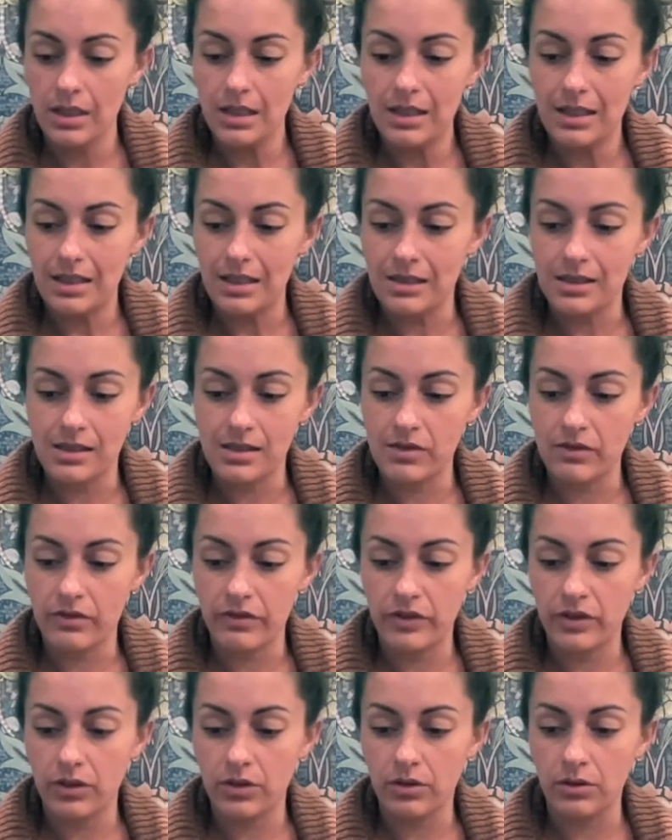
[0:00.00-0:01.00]
It doesn't
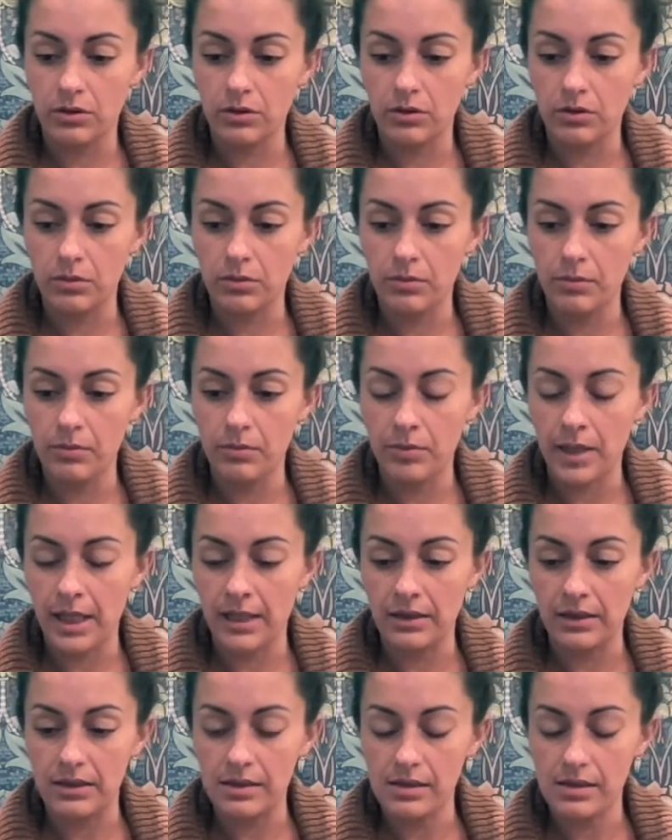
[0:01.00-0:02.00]
feel
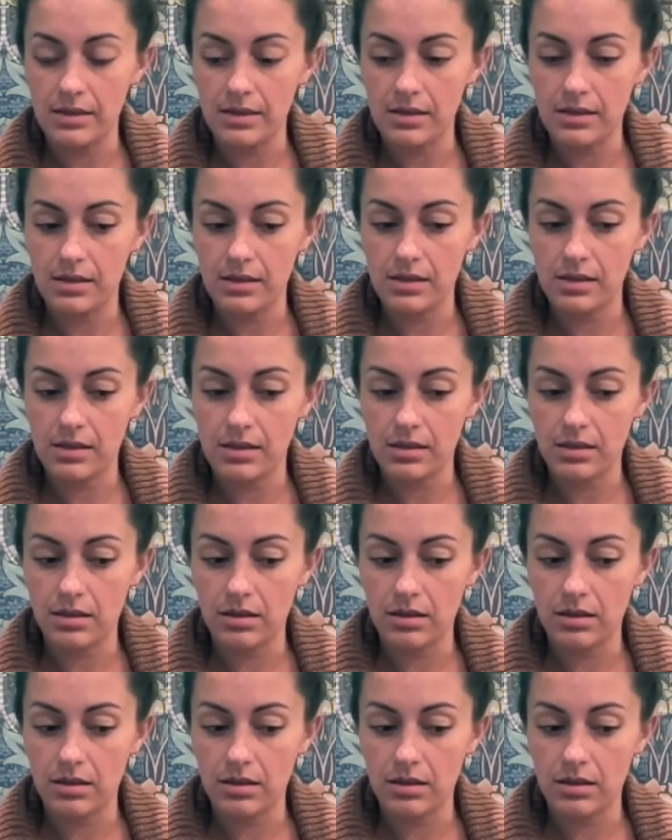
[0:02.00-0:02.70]
balanced,